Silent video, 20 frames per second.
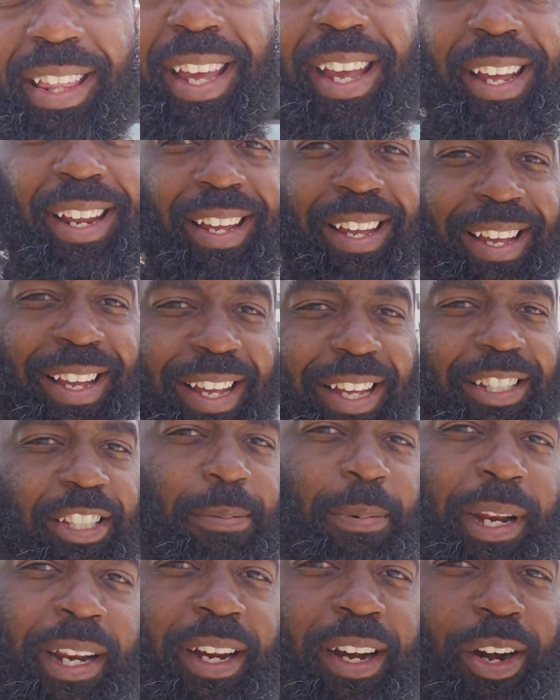that
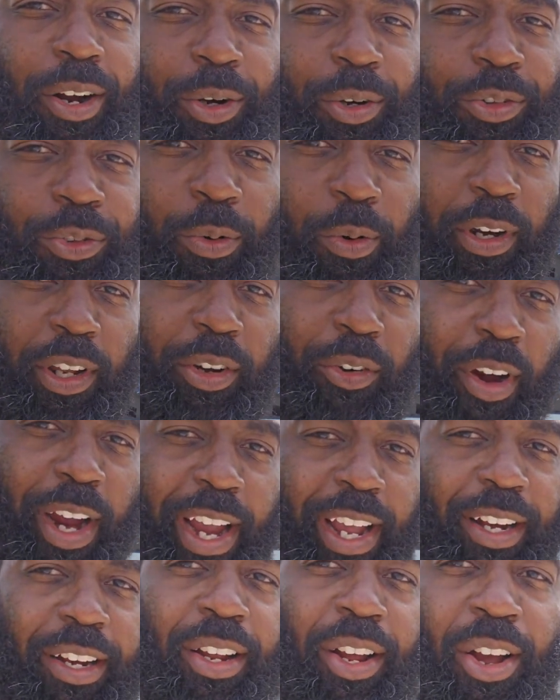spending 120
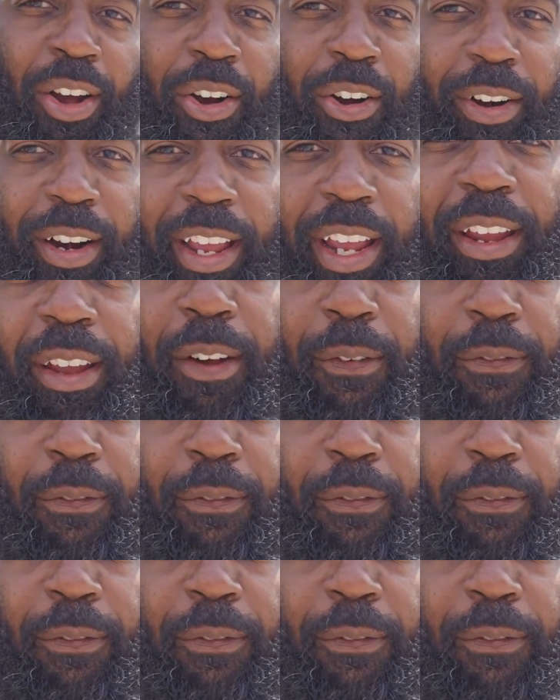grand on a